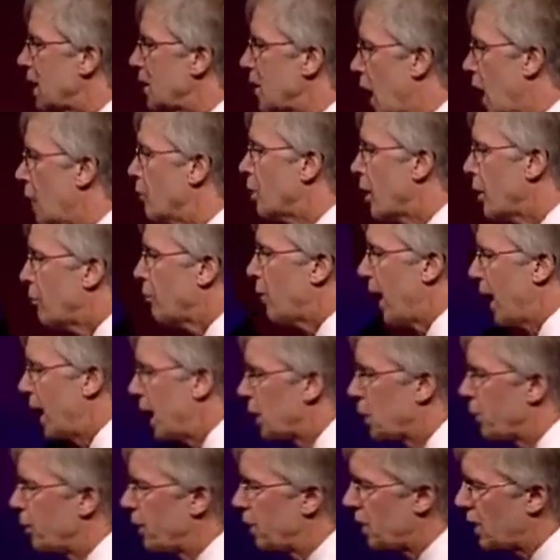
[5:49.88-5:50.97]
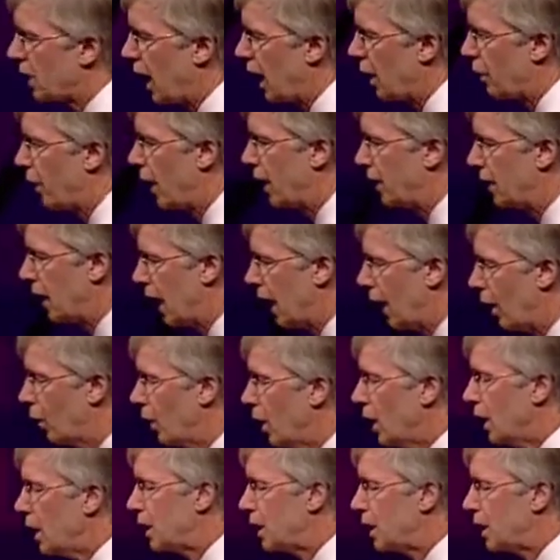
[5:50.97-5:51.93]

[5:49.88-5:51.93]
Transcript: the dominant management style right now